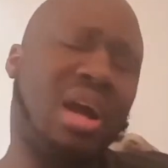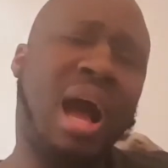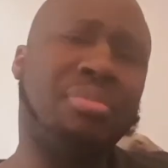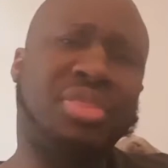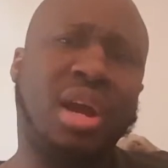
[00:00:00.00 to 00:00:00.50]

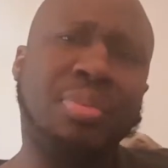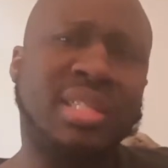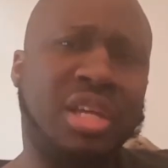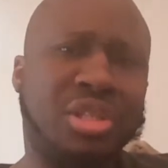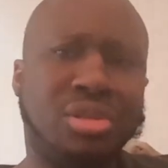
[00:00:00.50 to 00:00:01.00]
um therapy
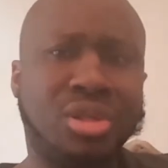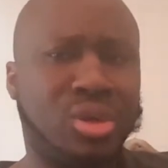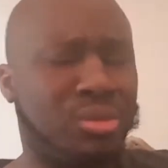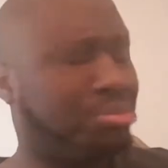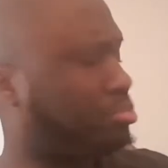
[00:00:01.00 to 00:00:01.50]
session
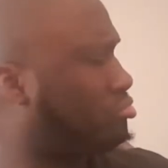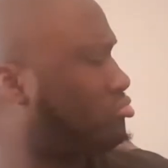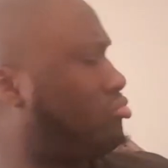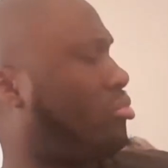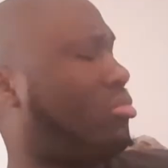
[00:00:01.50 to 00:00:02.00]
too.
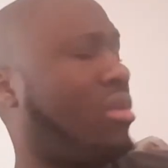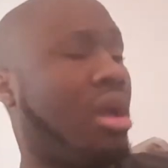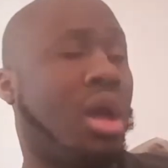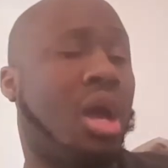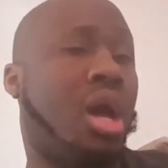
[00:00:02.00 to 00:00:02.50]

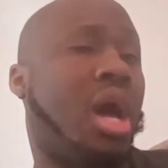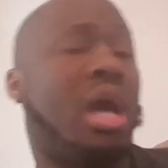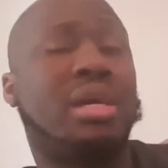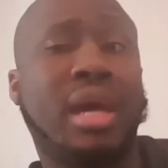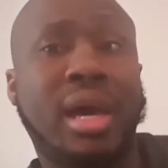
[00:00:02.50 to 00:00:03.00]

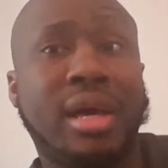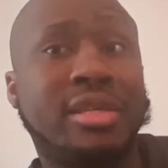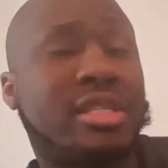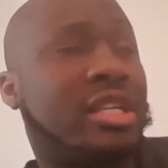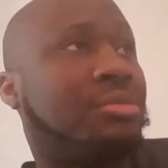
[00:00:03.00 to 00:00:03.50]
I
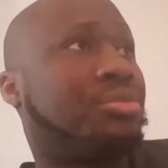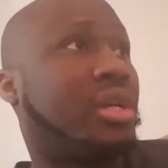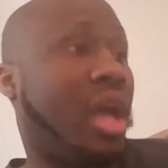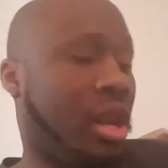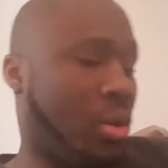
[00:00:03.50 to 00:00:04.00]
guess.
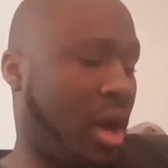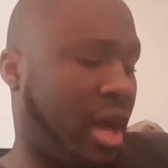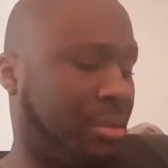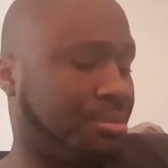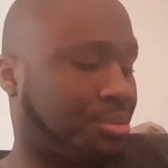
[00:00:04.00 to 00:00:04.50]

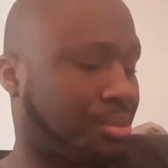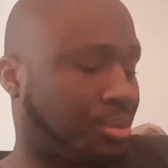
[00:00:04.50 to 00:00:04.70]
Anyway,